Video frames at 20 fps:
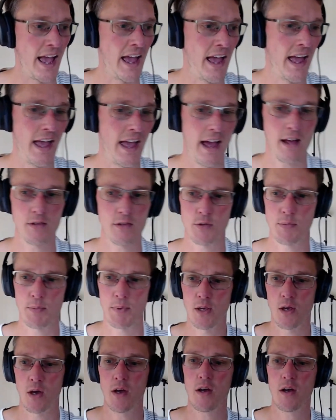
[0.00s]
How's it
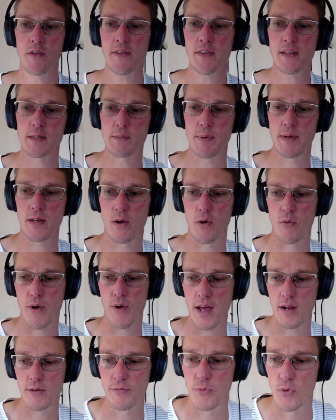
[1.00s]
been going? I think it's been
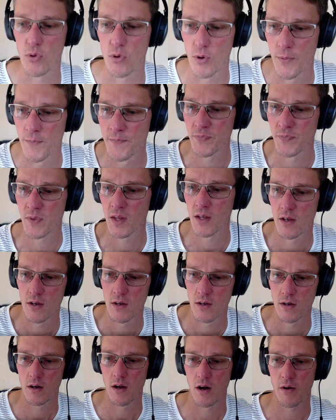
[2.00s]
around for
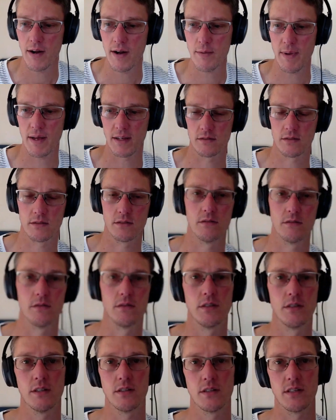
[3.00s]
about
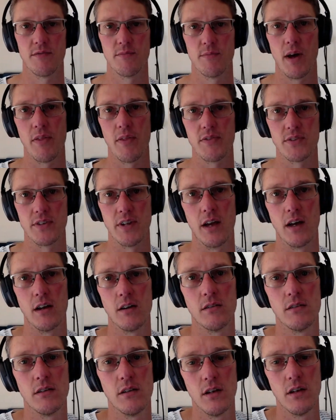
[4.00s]
6-7 months now.
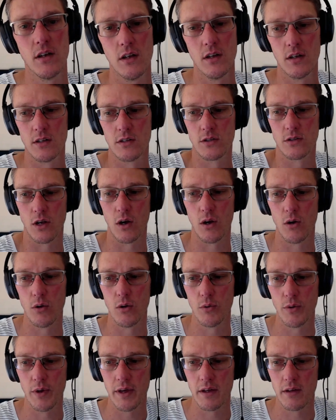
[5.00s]

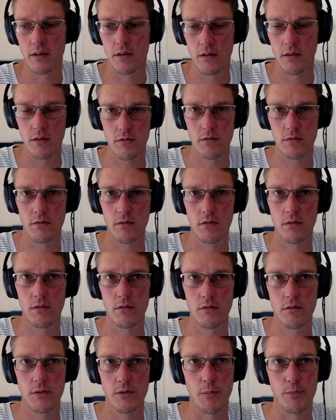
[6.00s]
So
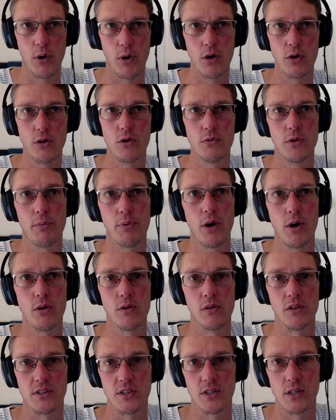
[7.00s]
the
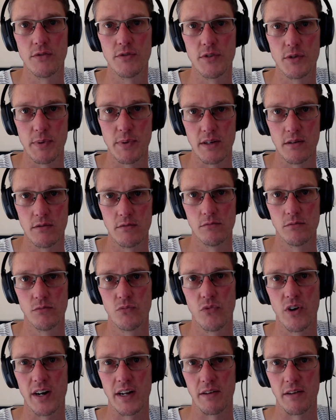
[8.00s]
protocol itself has been
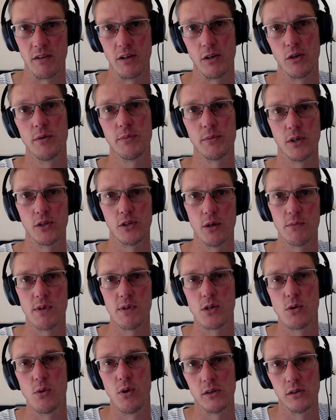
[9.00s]
running in crypto terms.
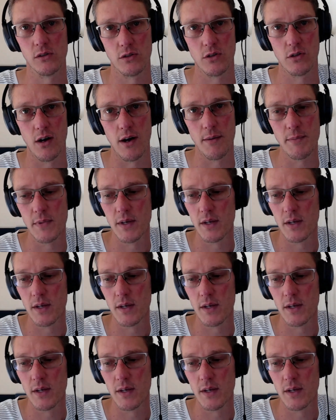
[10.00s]
That's quite a long time.